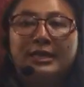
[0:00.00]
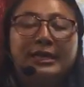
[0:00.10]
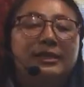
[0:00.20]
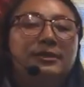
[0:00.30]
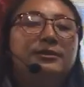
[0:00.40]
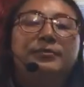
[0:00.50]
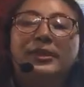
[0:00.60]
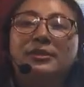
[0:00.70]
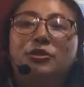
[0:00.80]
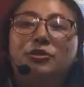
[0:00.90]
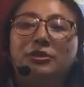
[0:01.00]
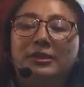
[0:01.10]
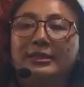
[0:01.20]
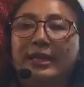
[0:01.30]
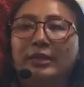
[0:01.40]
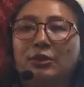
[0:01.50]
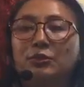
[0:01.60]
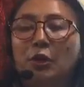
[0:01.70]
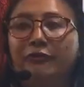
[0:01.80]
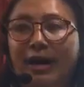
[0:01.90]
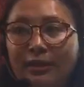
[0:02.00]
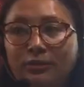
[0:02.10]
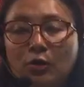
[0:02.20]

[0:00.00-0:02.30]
It determines the nutritional status of us,